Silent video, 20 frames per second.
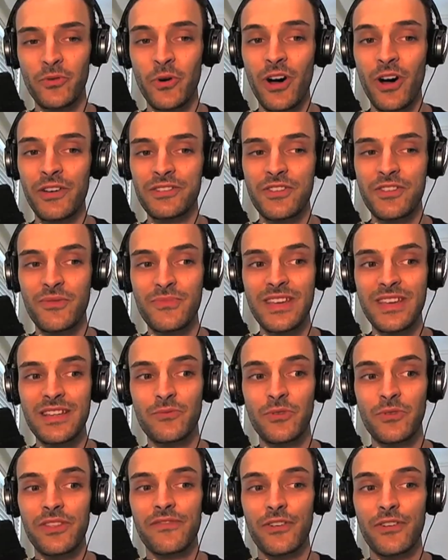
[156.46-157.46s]
will also meet
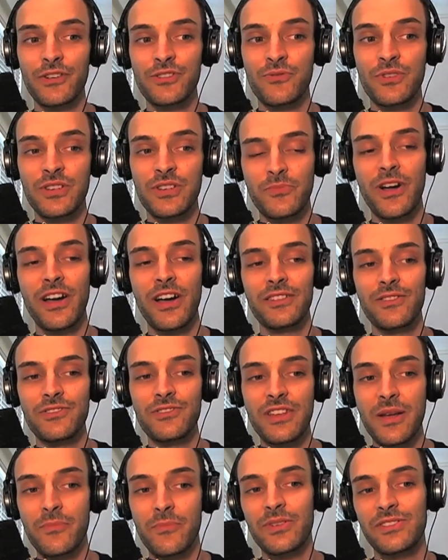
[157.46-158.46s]
with first
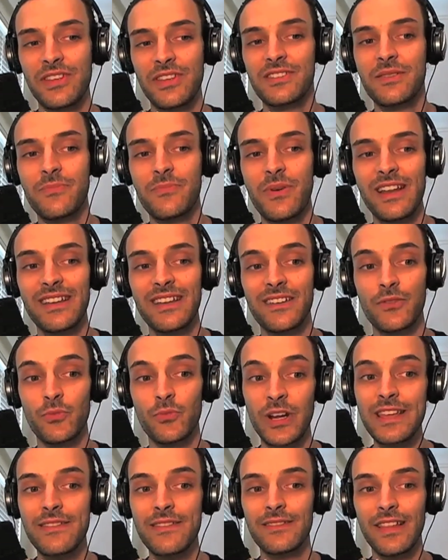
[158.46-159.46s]
responders and participate in a
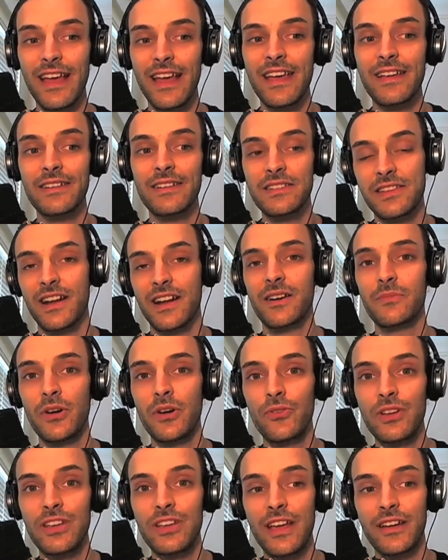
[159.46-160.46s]
wreath-laying
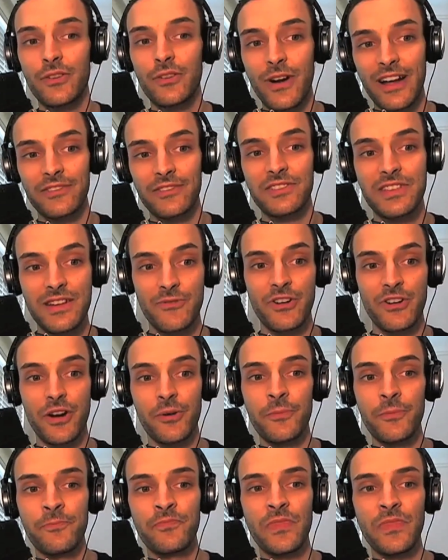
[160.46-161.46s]
ceremony at Ground
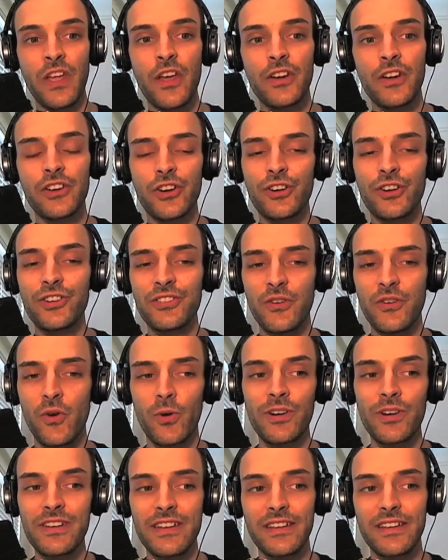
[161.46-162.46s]
Zero. Kurt
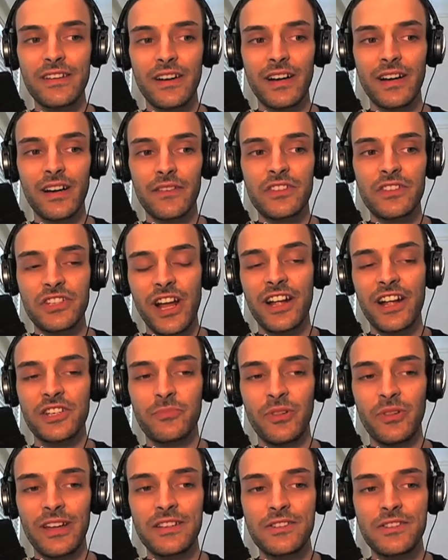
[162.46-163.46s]
Horning of
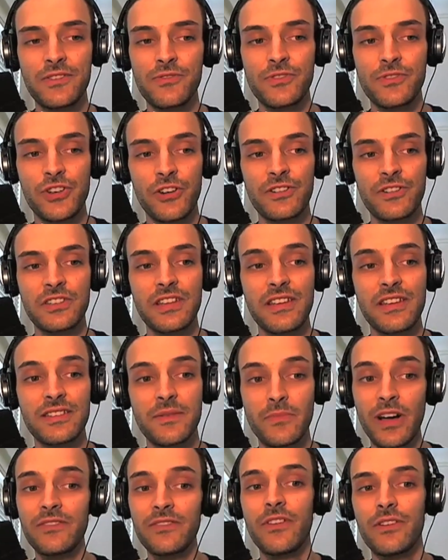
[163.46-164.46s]
Scotch Plains, New Jersey, is
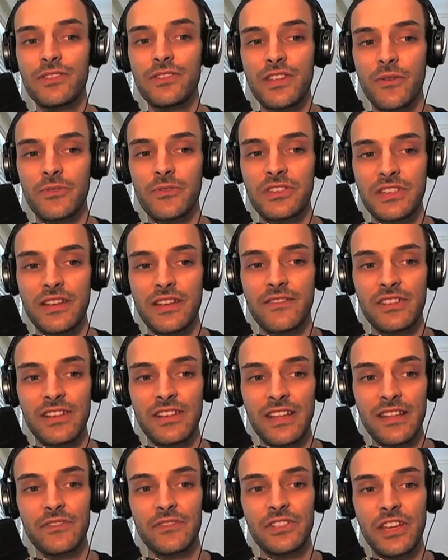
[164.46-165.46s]
among those that received
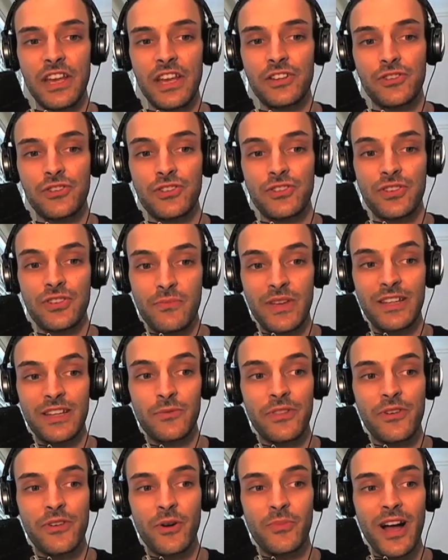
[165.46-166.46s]
an invitation to meet
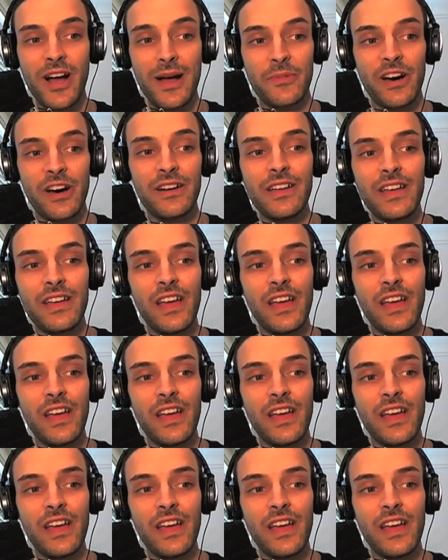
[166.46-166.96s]
with Obama.